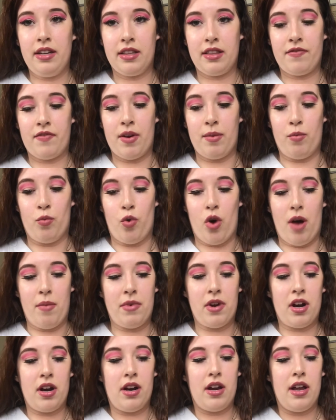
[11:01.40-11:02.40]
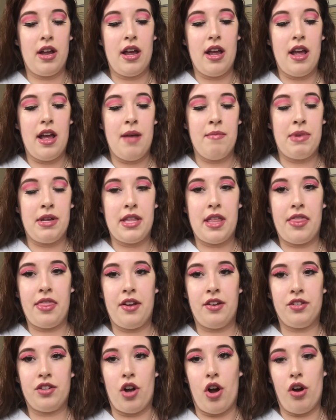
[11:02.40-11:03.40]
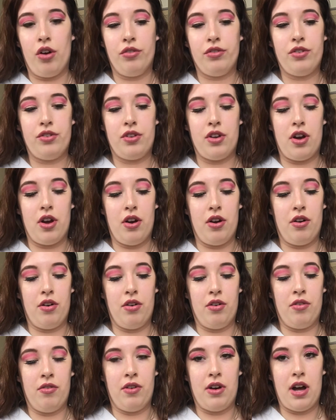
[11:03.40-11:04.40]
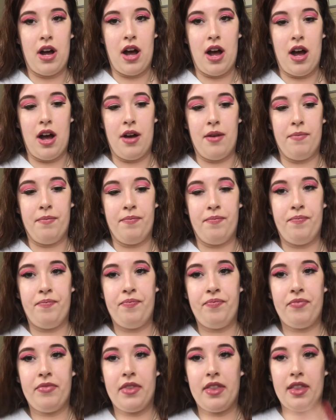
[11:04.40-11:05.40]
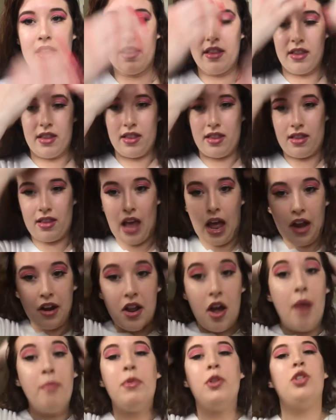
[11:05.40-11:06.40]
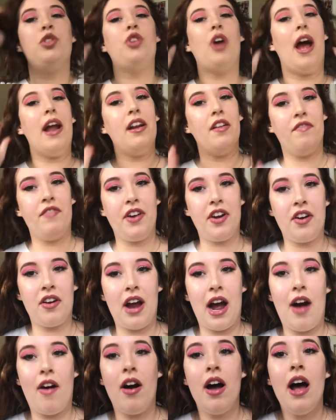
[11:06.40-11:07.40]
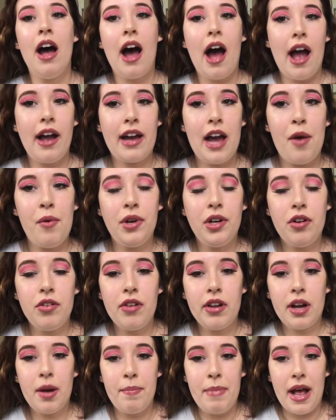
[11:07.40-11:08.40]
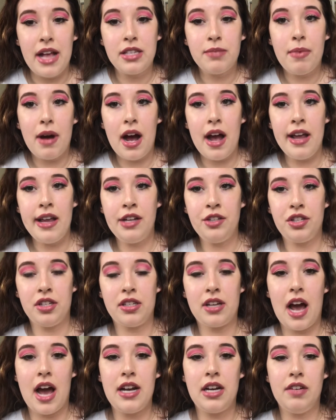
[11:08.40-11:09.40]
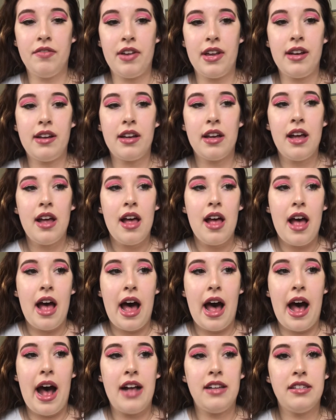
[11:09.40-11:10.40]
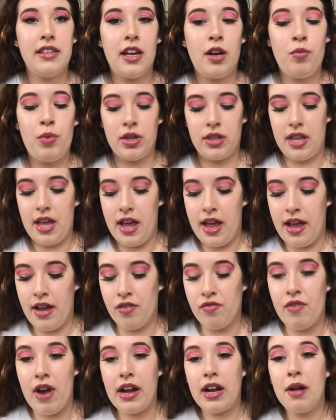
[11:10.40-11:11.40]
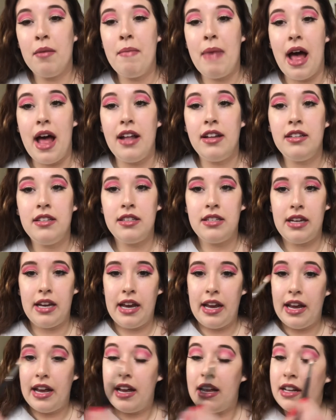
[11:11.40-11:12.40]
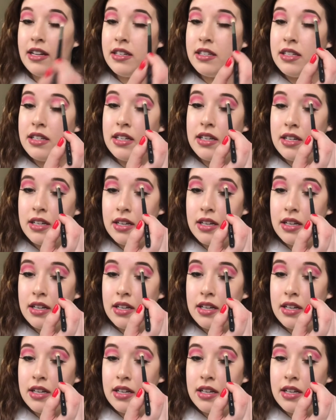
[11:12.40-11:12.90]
get from Walmart, but then there's also I don't know, I'm just trying to figure out. I kind of want to go to like a Best Buy and just kind of like ask like what they recommend and